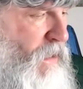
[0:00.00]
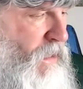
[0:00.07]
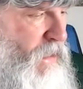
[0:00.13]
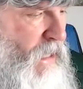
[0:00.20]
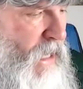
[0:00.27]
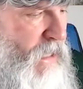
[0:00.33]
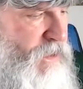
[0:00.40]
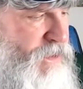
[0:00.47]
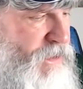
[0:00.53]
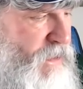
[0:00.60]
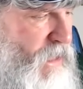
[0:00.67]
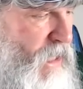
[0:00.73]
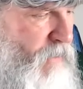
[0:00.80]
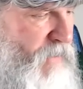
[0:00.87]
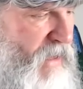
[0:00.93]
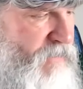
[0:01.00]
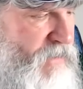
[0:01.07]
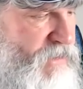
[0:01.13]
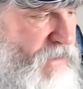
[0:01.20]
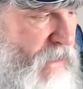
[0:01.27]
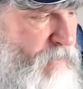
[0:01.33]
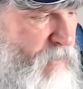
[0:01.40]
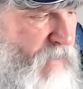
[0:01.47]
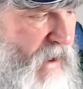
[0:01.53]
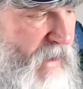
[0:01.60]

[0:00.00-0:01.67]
Yeah, she uh, made this statement back